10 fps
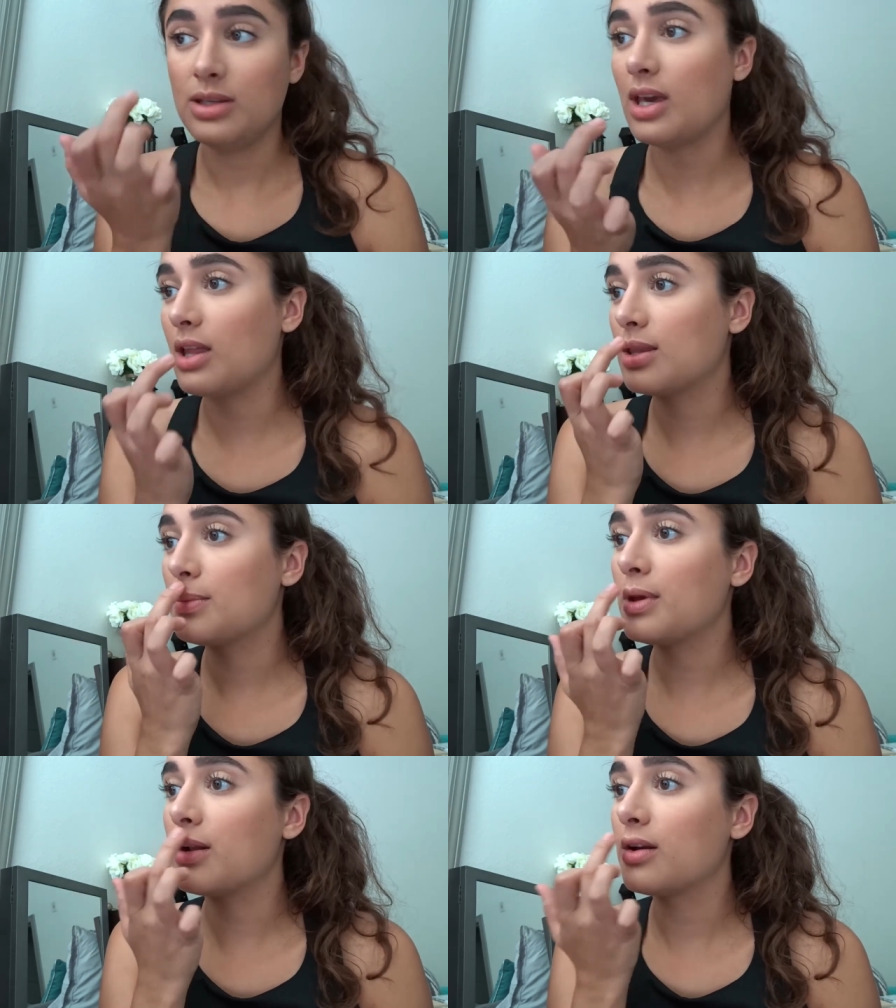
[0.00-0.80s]
Yeah, that's
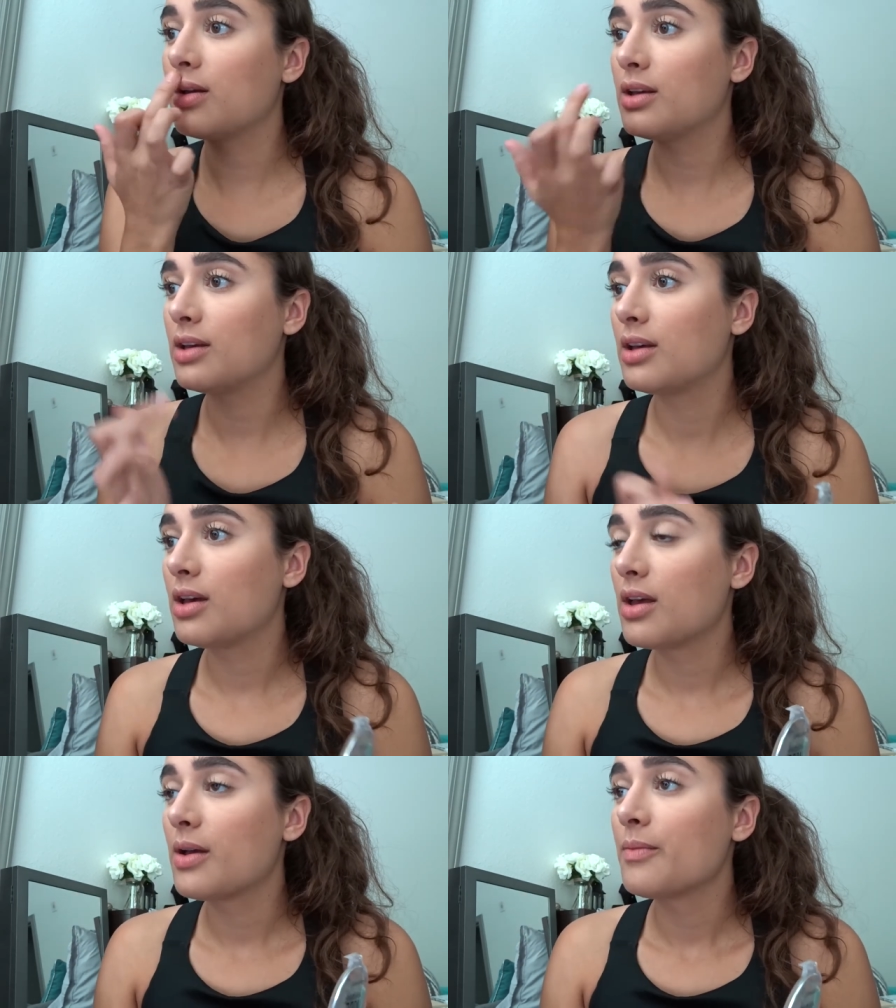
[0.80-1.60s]
better.
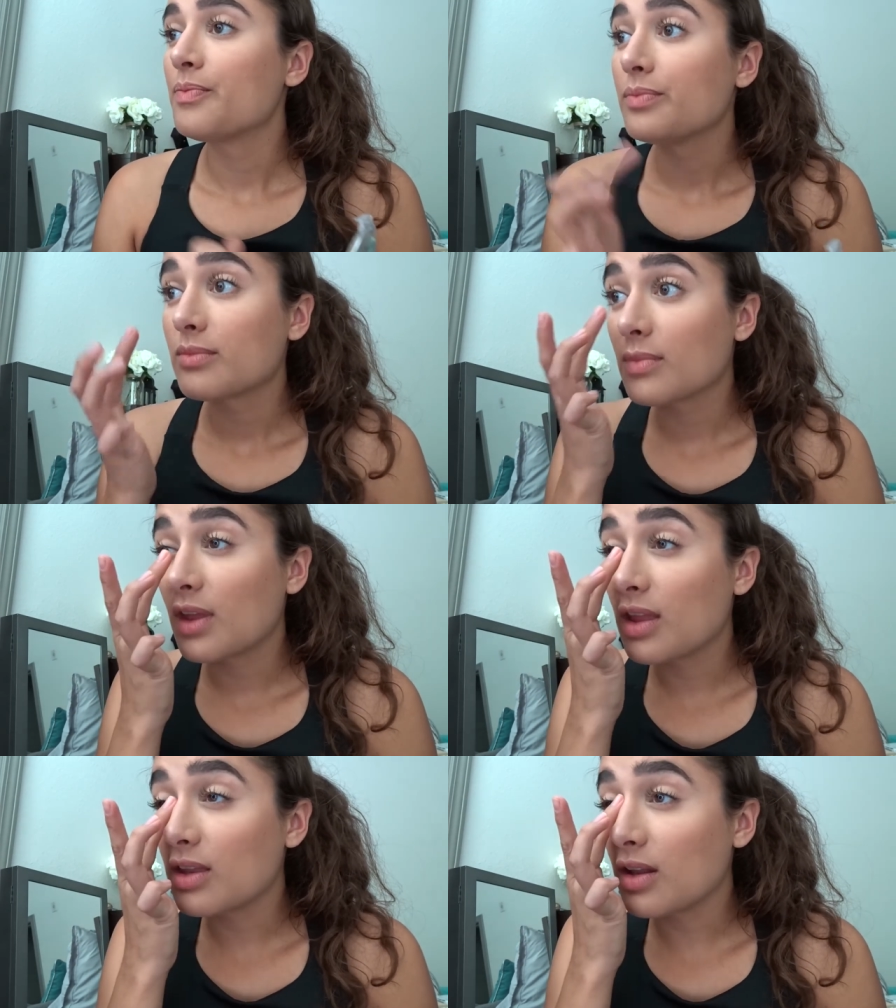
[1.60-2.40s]

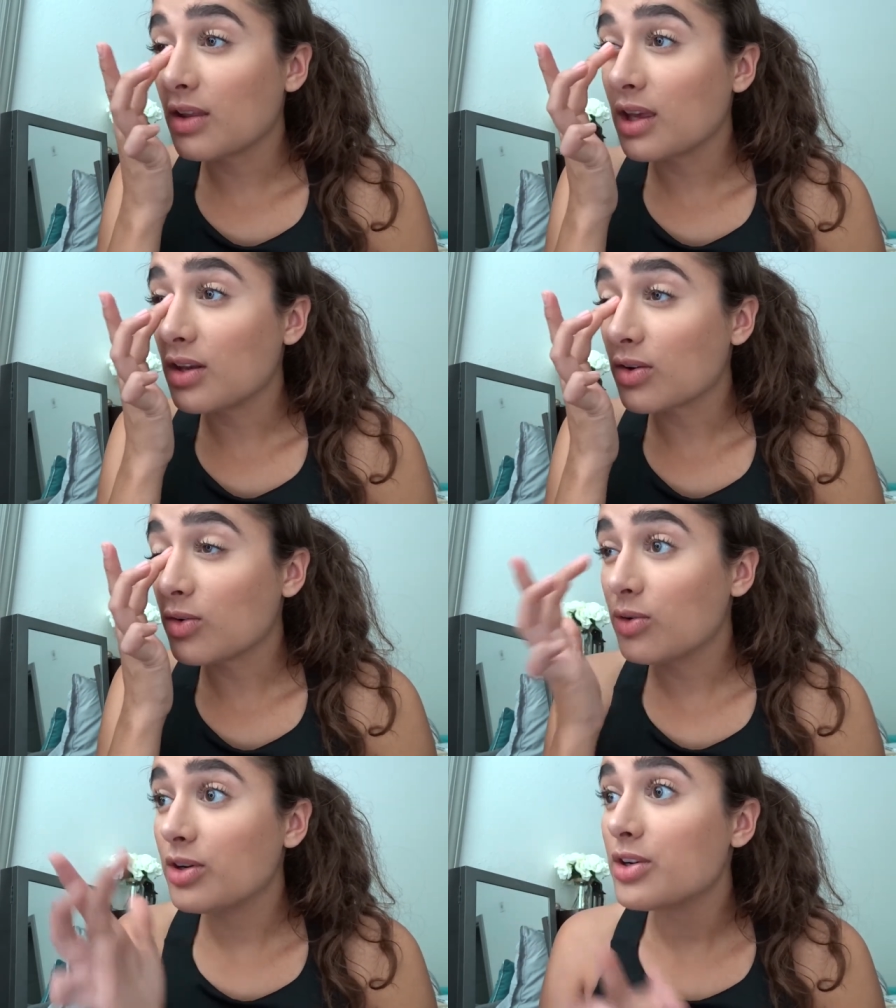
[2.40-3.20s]
And then on the inner
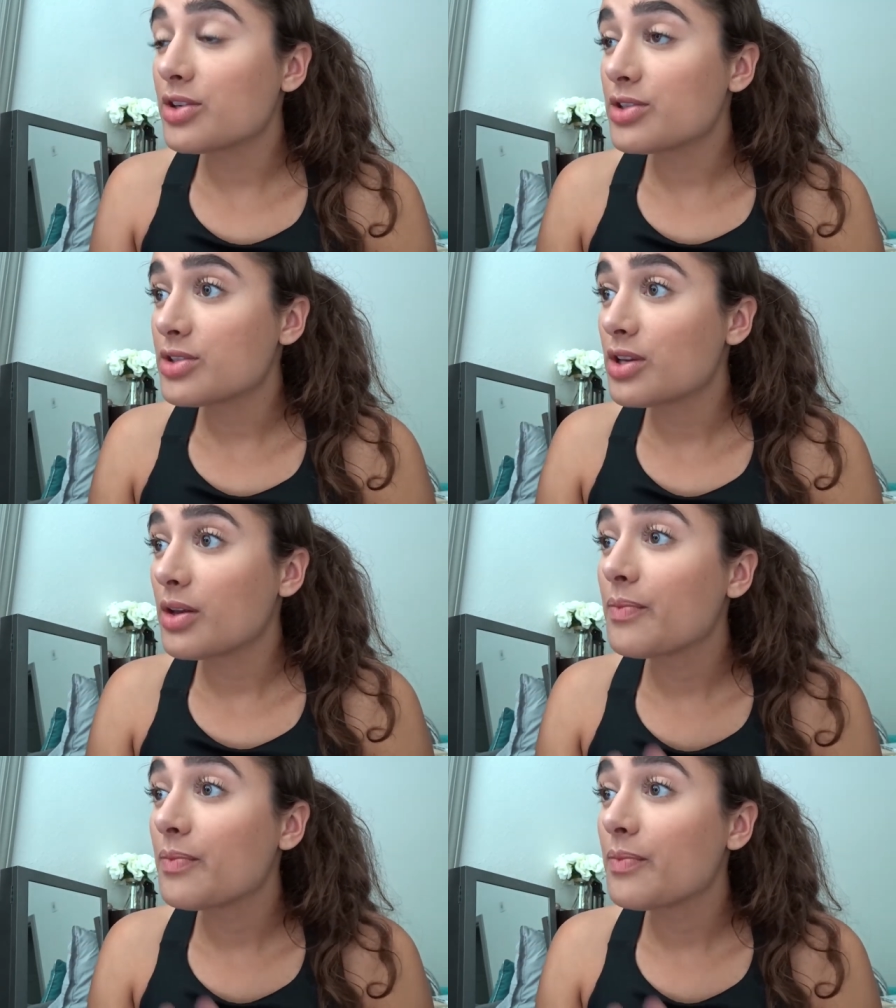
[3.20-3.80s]
corners.